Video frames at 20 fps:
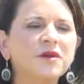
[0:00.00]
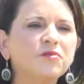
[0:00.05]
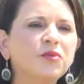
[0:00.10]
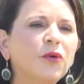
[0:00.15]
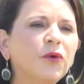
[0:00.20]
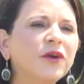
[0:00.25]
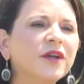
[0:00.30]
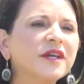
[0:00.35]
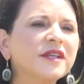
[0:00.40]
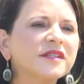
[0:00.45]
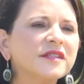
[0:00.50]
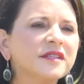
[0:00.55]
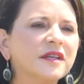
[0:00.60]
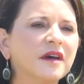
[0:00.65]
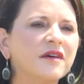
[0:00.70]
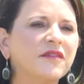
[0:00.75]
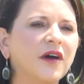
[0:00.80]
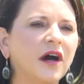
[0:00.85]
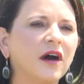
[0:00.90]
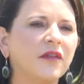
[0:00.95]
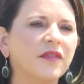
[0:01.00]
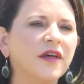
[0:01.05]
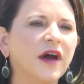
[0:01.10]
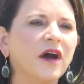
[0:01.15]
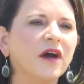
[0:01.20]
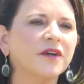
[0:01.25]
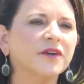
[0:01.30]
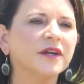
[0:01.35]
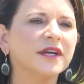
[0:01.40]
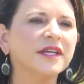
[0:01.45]
importance of uh, the
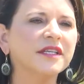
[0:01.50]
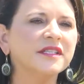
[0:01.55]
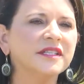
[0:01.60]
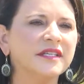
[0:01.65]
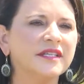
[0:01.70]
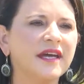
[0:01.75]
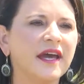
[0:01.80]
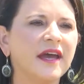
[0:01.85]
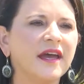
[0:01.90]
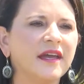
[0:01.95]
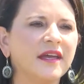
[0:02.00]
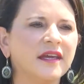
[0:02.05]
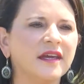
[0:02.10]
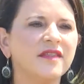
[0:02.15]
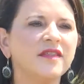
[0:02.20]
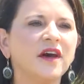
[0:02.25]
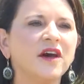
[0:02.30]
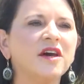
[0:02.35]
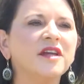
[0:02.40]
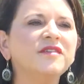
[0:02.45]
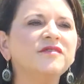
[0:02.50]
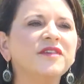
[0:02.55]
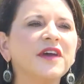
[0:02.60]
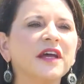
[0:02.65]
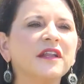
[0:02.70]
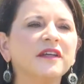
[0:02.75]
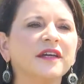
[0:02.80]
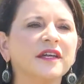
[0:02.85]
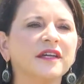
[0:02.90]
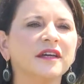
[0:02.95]
honoring today and the
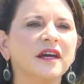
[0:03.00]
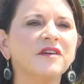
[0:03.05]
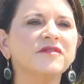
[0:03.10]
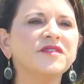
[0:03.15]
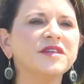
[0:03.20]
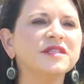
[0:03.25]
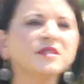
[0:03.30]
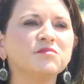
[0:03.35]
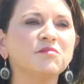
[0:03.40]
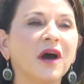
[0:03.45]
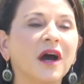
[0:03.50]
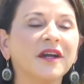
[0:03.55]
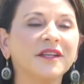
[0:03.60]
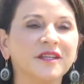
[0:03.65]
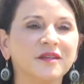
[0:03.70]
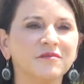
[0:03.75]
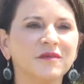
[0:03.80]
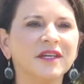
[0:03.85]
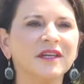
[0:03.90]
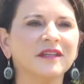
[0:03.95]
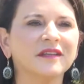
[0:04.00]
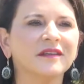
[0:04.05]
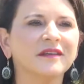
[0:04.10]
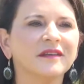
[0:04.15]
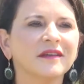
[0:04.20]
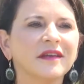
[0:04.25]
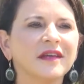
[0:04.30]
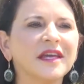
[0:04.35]
unveiling of this monument